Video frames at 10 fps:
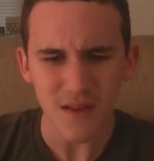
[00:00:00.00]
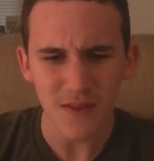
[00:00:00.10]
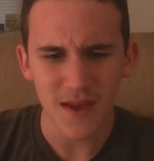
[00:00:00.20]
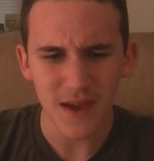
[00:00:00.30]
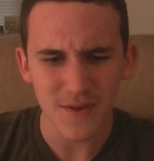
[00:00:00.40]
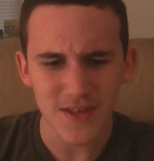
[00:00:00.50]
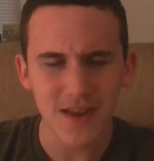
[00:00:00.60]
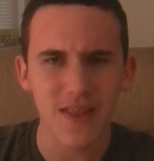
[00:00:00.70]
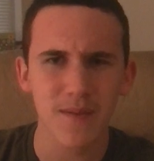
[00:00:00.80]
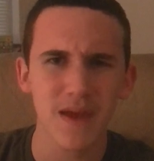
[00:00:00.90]
Like, I was
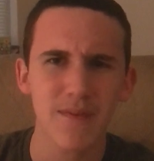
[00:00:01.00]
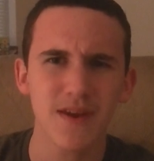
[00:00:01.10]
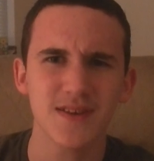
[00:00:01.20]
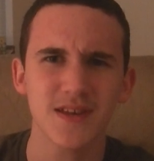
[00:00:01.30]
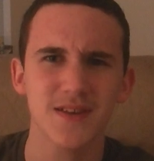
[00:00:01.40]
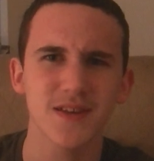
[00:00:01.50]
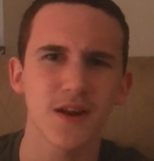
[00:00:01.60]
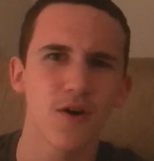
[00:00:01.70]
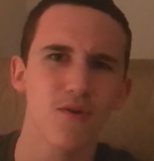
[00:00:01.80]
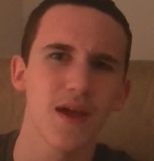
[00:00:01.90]
thinking, like, maybe since,
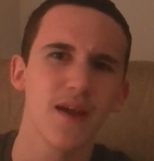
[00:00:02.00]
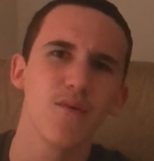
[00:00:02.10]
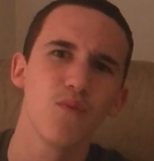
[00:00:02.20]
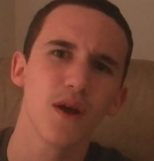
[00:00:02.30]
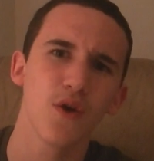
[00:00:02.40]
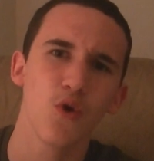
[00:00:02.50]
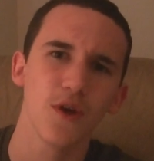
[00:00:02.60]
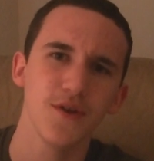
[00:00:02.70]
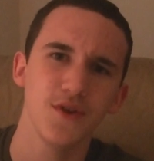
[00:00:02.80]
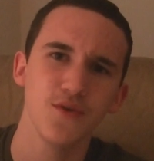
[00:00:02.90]
like, what gore
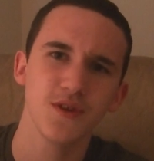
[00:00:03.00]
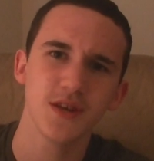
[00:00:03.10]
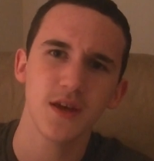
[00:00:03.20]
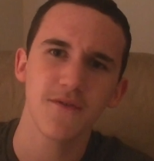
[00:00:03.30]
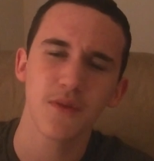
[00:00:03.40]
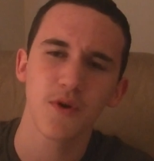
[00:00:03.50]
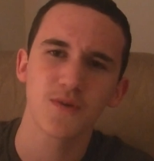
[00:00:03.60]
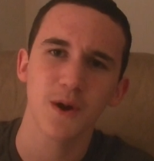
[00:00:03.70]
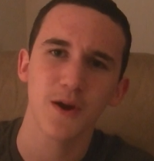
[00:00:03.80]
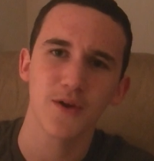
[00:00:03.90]
you do see for the
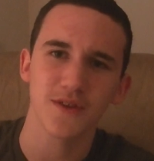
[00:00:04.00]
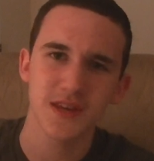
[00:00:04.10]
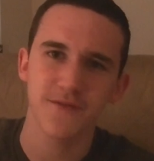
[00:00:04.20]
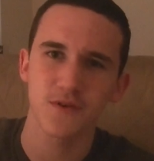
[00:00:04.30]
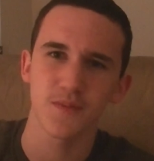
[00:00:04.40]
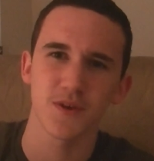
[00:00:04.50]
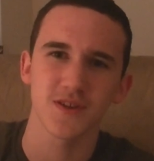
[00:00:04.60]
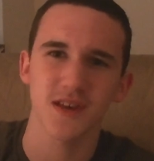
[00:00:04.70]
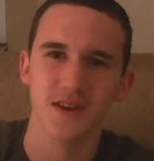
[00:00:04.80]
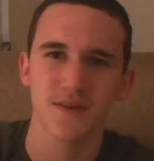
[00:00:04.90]
most part, you only see for a split
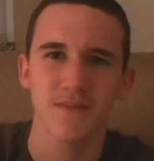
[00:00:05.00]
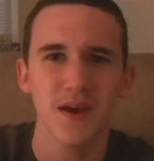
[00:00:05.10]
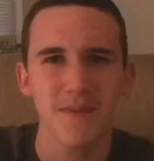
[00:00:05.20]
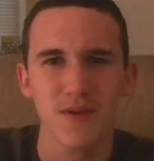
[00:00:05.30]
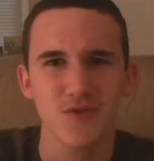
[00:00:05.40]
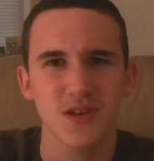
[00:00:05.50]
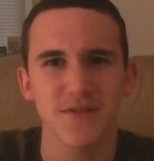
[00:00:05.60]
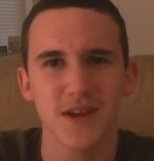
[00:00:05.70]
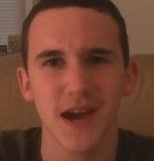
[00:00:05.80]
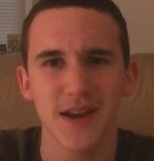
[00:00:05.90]
second, maybe I'll just give
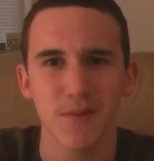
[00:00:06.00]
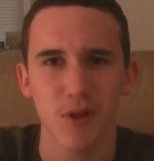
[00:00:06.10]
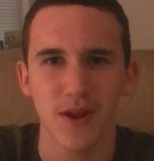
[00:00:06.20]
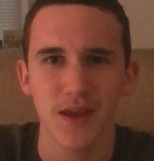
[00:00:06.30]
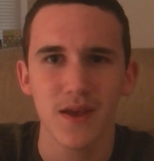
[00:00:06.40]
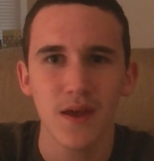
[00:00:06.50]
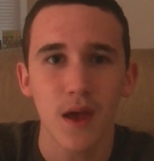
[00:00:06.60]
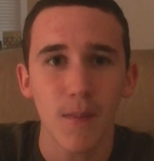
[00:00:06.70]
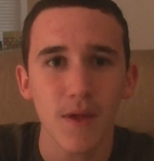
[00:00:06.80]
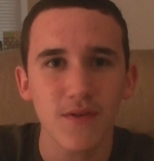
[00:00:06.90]
it kind of bloody.
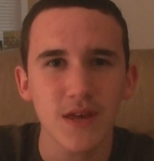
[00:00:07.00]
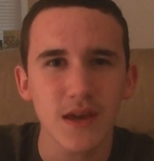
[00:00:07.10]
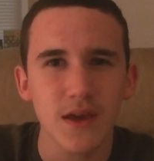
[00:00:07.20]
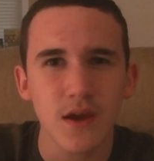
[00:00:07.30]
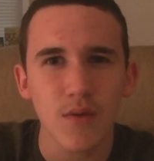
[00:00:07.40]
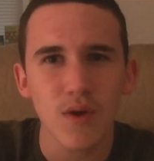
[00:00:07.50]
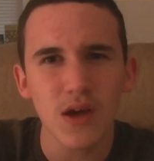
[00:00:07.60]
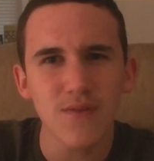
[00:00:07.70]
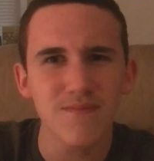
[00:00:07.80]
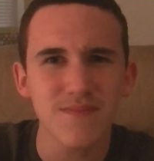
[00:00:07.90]
But I was like,
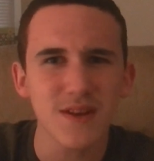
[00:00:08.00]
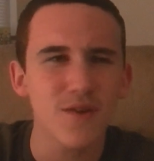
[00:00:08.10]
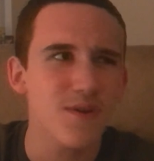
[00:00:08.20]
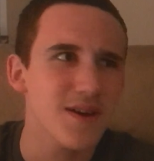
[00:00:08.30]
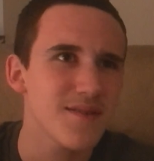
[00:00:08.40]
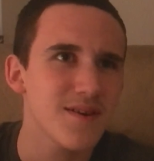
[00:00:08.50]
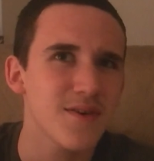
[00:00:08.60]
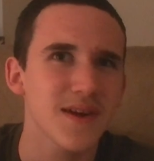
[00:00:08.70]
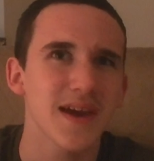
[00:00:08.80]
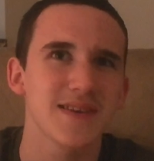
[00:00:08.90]
well, you know what,
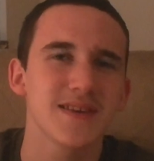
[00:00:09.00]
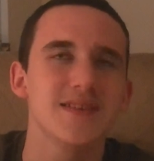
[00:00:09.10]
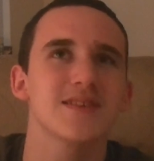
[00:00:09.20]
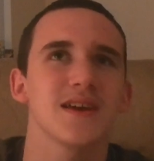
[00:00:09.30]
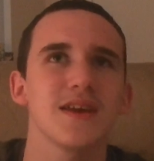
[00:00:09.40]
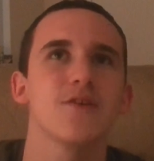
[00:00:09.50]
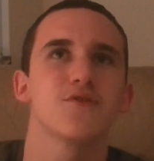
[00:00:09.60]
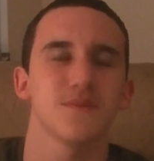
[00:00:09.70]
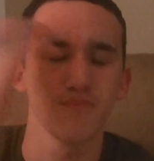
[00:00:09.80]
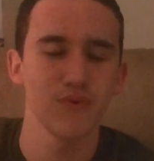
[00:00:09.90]
okay, since, like,
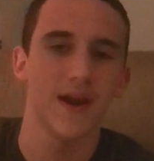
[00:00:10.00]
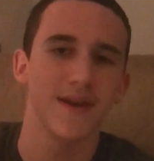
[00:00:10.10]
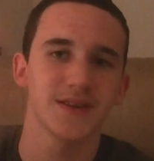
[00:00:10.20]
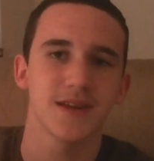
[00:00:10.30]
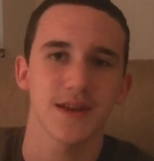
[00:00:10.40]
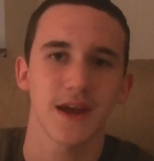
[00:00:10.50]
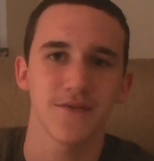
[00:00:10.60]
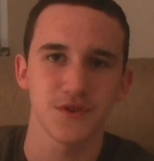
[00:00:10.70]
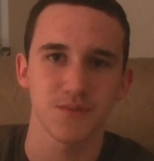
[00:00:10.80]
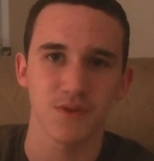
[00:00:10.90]
there's brains sticking out
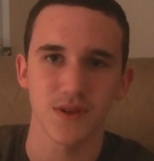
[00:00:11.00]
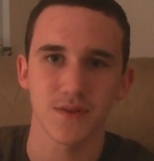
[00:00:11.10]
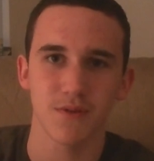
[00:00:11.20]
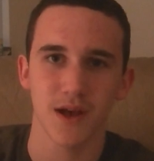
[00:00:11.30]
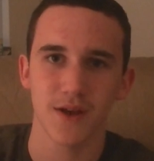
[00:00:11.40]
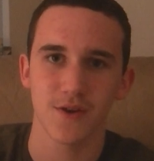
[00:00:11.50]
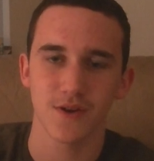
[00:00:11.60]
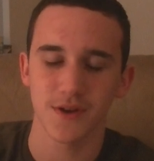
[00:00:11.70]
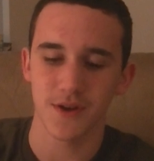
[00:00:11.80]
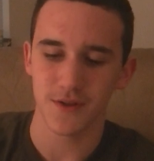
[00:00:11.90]
and there's blood splatter
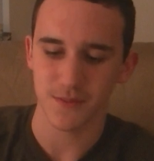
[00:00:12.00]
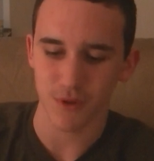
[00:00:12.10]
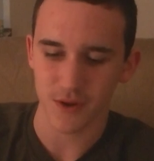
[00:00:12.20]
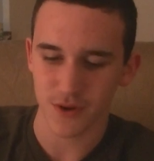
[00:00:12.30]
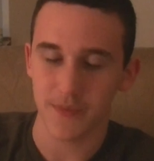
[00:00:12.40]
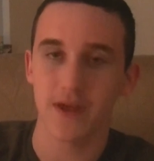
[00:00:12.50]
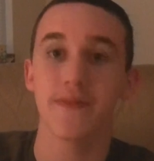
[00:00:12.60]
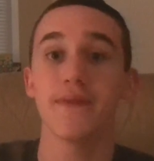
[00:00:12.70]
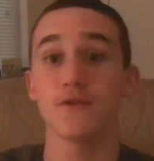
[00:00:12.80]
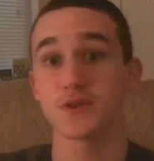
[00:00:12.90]
and, there's blood dripping, and
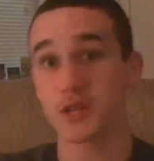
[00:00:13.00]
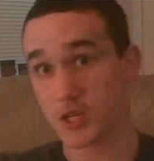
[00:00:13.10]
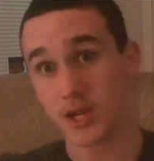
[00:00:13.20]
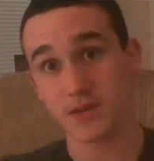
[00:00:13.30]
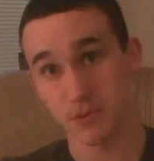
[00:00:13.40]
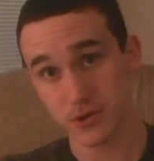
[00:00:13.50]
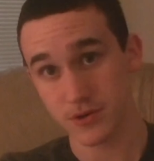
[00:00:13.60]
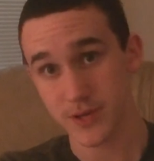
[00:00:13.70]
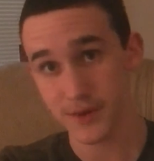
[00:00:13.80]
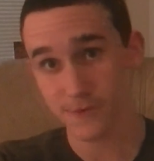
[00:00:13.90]
then there's the chest burster
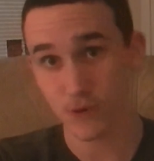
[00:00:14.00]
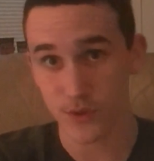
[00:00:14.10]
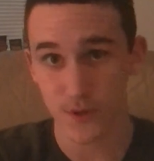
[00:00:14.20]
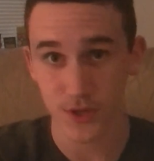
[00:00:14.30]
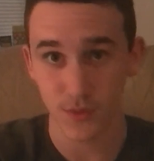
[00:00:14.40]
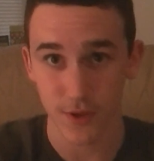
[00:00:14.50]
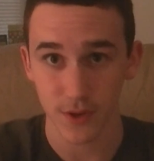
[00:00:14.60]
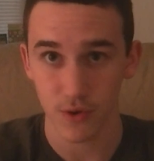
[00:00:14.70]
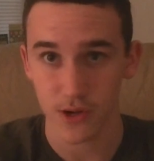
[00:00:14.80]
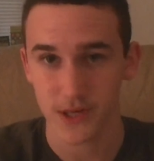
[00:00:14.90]
scene, of course, which is really
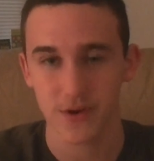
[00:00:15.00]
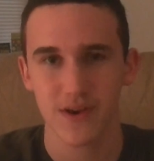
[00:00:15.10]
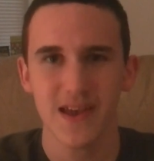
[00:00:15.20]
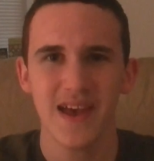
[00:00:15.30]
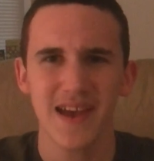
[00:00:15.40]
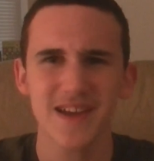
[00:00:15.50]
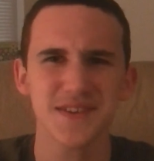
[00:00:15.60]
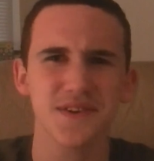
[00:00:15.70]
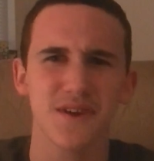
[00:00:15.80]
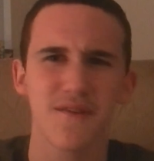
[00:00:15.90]
gory, so I
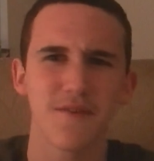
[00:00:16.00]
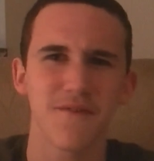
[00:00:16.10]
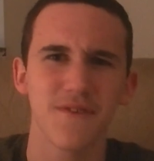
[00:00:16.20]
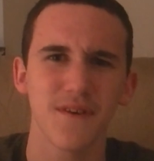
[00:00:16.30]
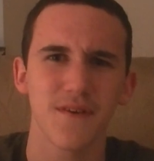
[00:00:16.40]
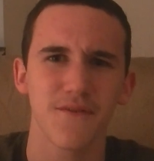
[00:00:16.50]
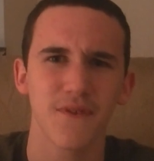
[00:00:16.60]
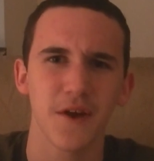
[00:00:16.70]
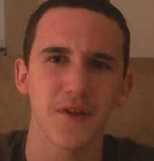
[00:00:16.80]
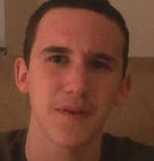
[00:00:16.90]
guess I'll give it a
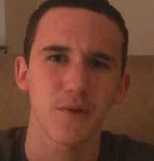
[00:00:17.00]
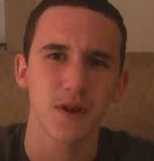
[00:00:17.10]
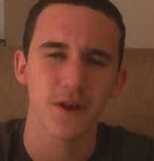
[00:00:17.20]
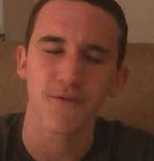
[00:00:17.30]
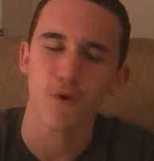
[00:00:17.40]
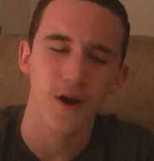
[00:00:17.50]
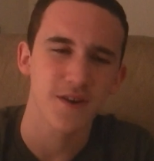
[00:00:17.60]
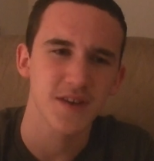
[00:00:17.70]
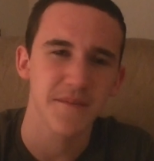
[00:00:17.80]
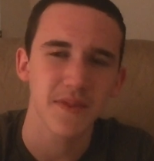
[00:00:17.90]
fairly bloody 4 out
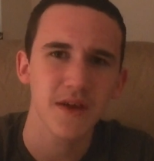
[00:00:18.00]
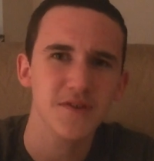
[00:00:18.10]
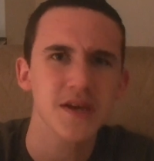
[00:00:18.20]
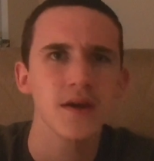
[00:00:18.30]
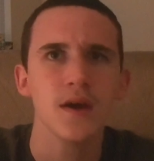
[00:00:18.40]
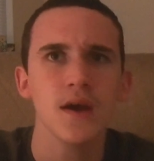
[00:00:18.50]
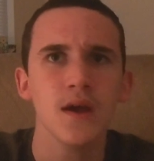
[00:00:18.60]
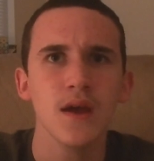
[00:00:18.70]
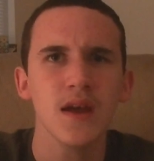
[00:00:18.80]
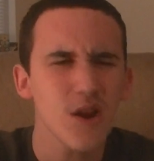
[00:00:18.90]
of 7. But then I was like,
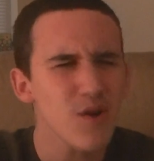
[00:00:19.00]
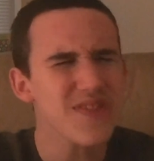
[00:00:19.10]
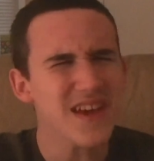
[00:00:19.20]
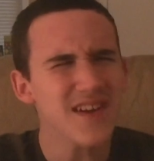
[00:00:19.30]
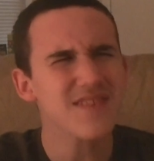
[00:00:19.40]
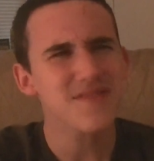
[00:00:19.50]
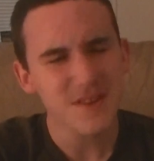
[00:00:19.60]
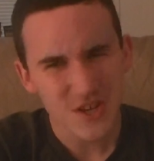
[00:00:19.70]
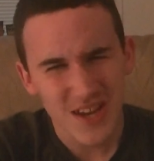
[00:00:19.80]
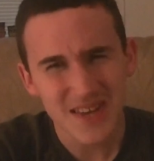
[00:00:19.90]
you know what, the
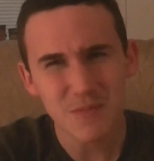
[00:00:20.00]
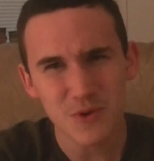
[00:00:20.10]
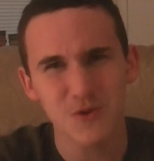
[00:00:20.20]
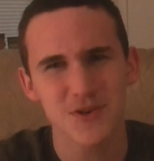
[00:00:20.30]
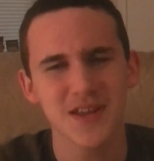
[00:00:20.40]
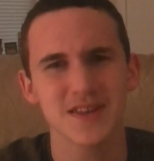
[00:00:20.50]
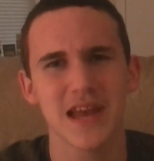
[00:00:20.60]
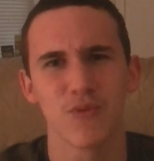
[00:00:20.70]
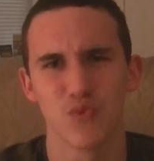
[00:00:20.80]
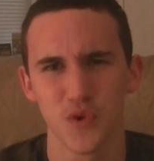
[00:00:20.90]
chest burster scene is, like,
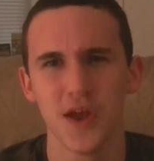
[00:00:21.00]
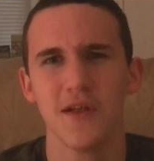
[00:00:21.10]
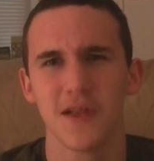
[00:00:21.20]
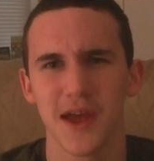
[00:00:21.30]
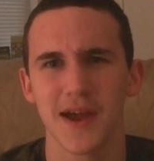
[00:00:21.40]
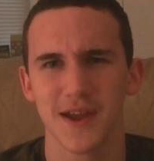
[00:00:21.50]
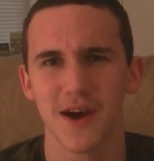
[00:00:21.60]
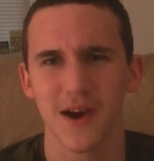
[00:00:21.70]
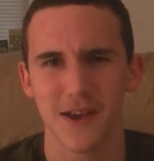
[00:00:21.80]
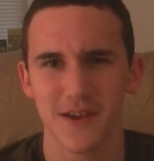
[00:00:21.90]
really iconic